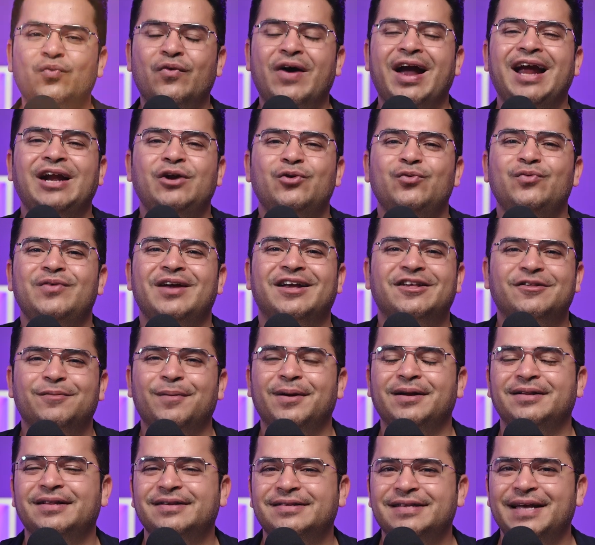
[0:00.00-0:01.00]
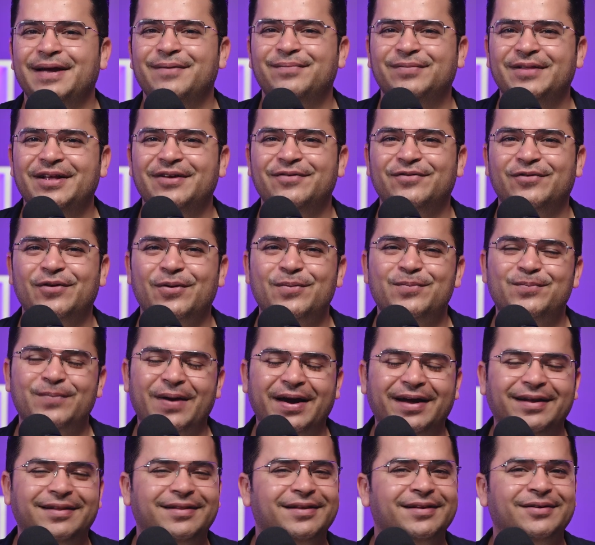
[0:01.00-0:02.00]
why do we expect the same thing from
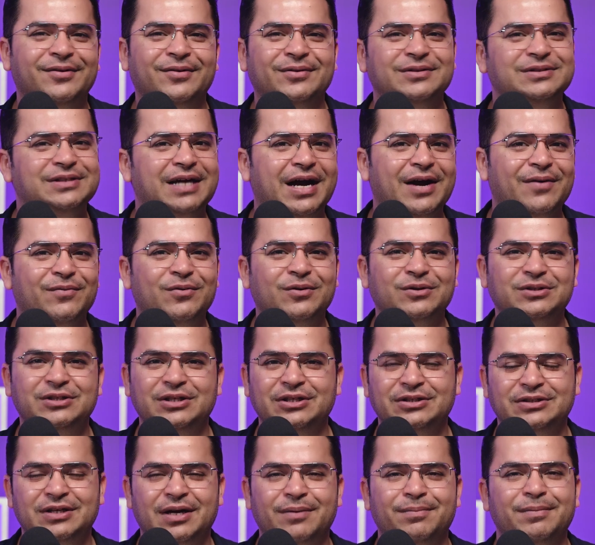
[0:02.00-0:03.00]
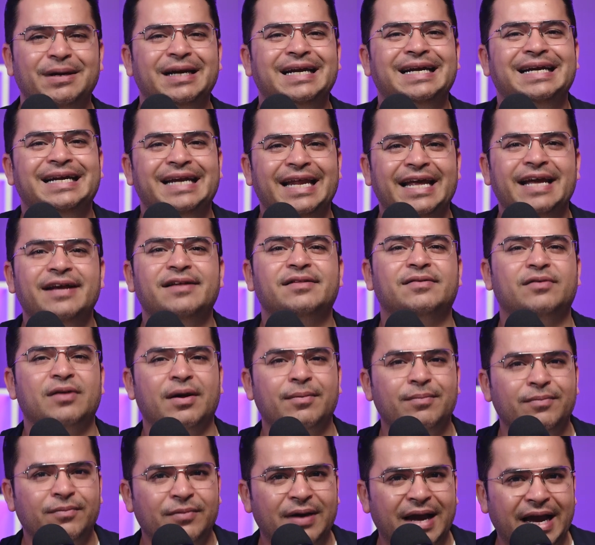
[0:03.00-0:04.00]
Python or Java or C#? It takes
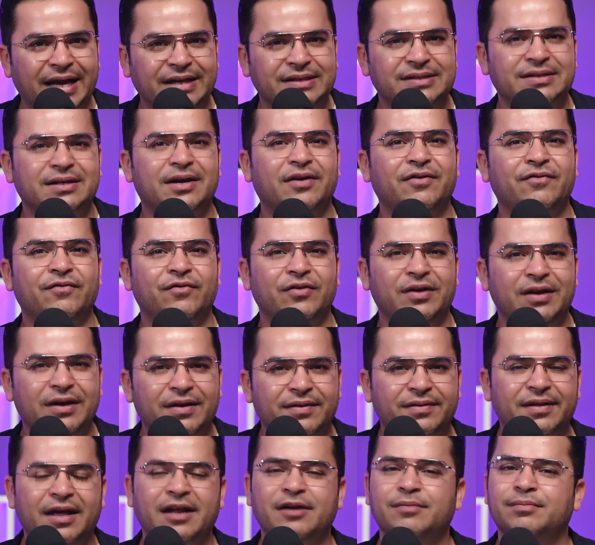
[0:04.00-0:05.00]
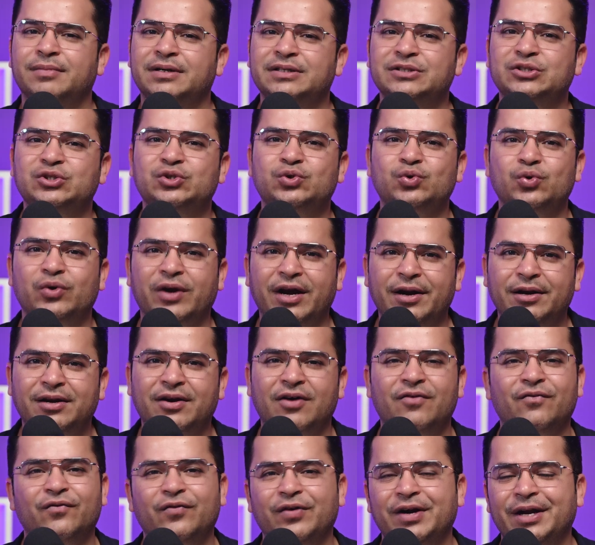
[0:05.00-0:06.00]
some extra weeks and months to get
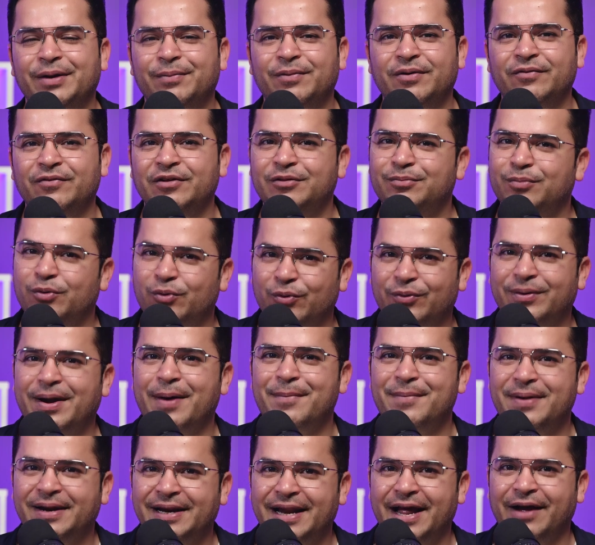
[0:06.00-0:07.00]
comfortable with programming